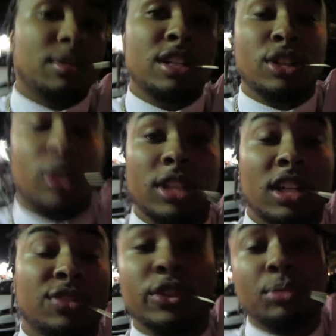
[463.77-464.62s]
would have showed y'all
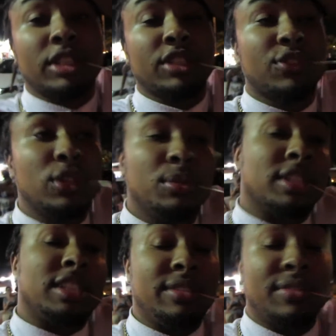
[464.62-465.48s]
the food, but the food
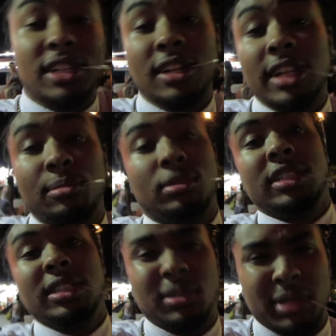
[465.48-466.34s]
wasn't even all that,
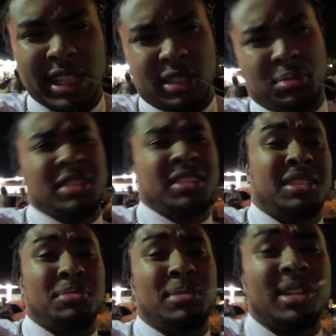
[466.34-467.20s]
bro. It was actually pretty
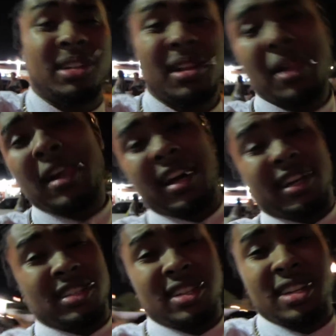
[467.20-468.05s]
subpar. I had
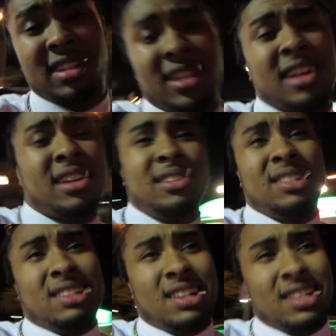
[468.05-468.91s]
a steak. It
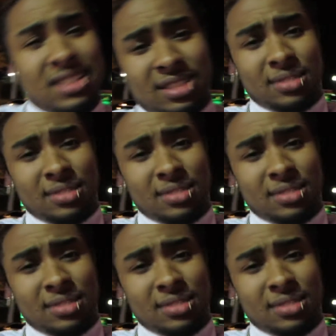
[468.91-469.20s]
was alright.